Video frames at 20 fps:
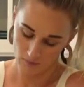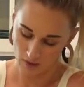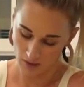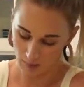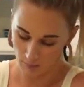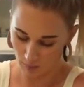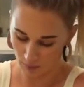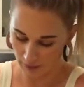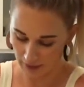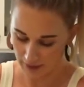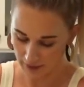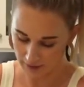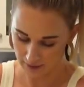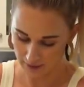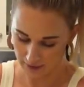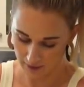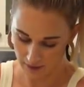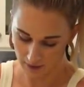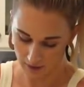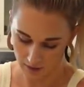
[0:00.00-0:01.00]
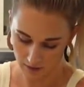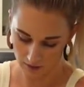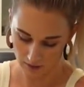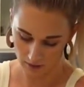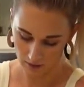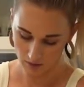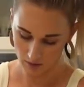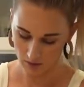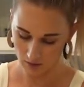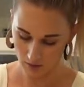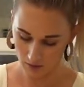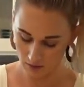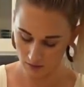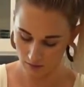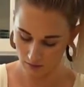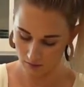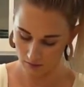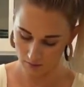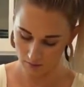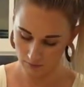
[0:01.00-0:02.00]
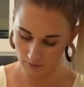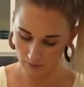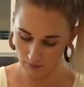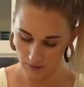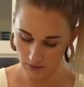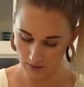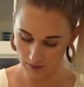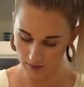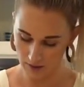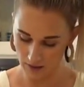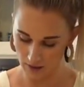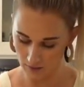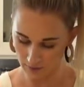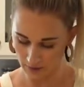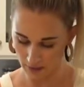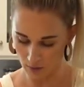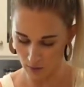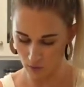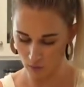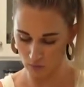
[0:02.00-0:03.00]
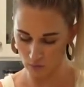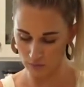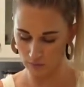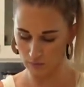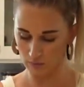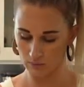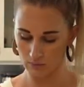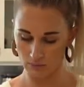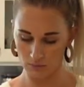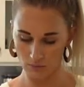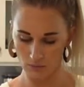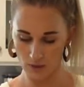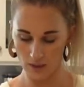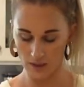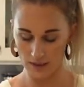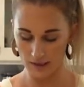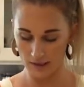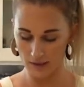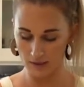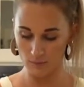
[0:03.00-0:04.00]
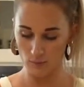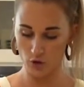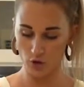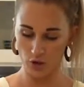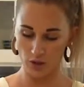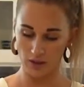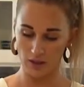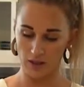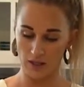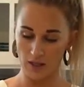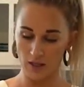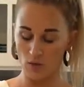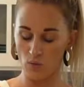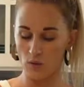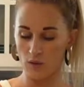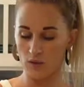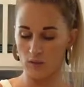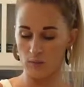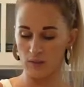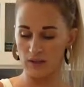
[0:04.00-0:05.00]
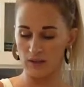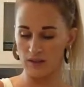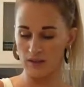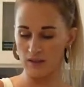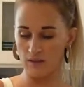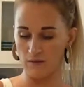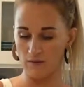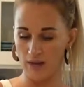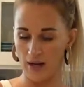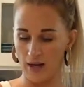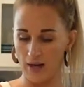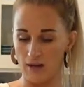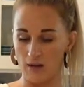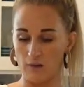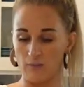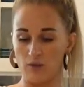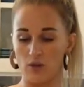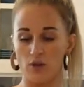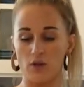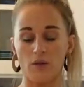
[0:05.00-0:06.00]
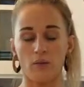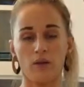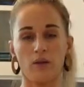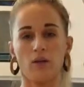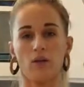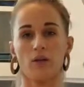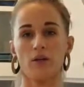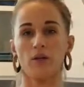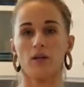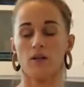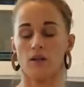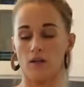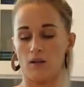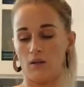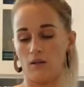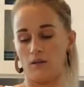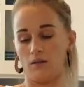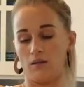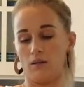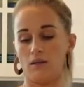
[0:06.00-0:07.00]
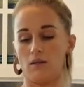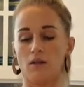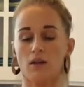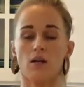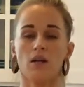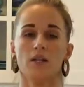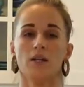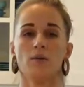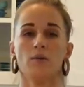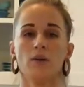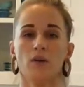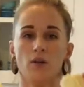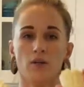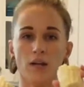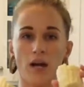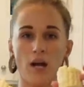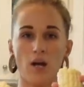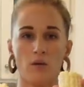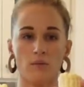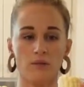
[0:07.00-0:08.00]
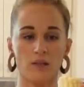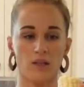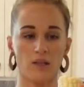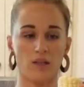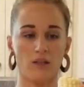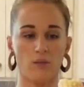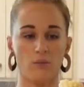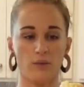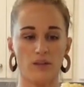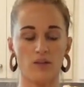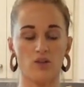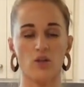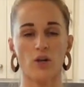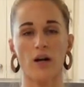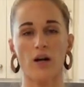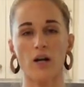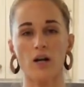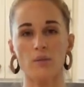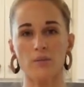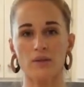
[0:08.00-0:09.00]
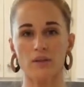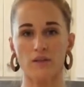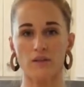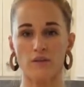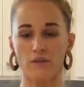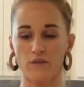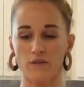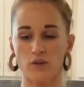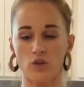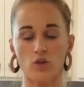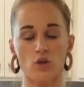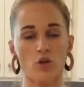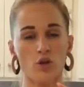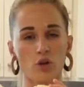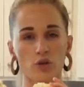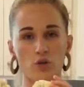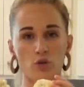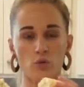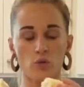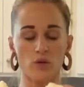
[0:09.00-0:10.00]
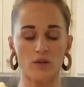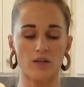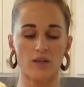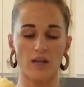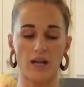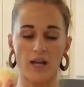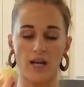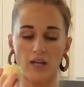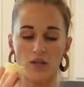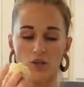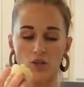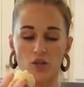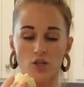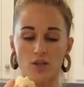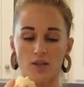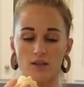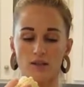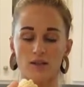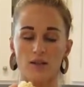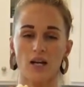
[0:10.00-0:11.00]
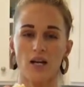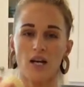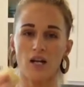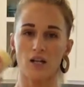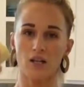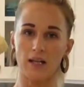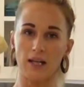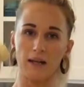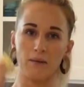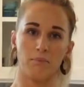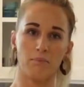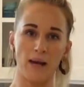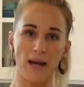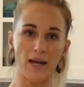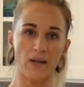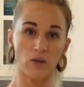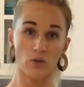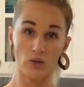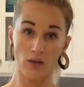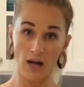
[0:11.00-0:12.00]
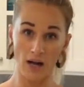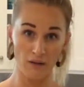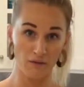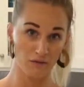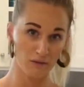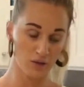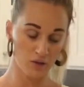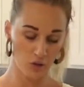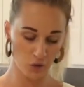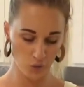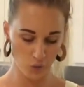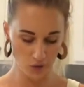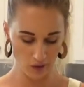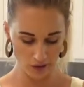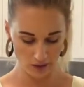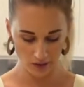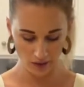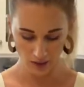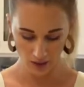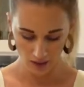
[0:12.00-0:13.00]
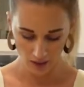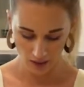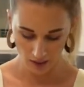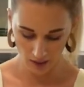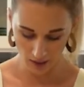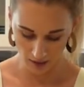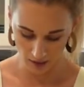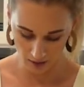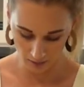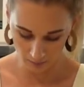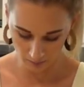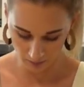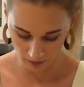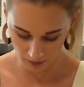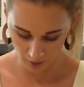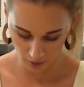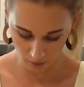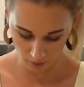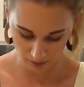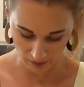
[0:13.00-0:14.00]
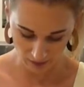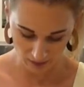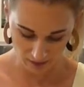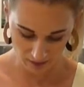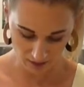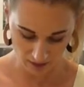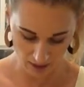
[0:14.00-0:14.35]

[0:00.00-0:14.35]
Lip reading: it breaks down that. Oh, kind of smushing the other ones, but let's see if that helped. Oh, there we go. Oh, there we go. That helped a little bit. So it helps if you go towards the end, you just like bang your knife into it, and it creates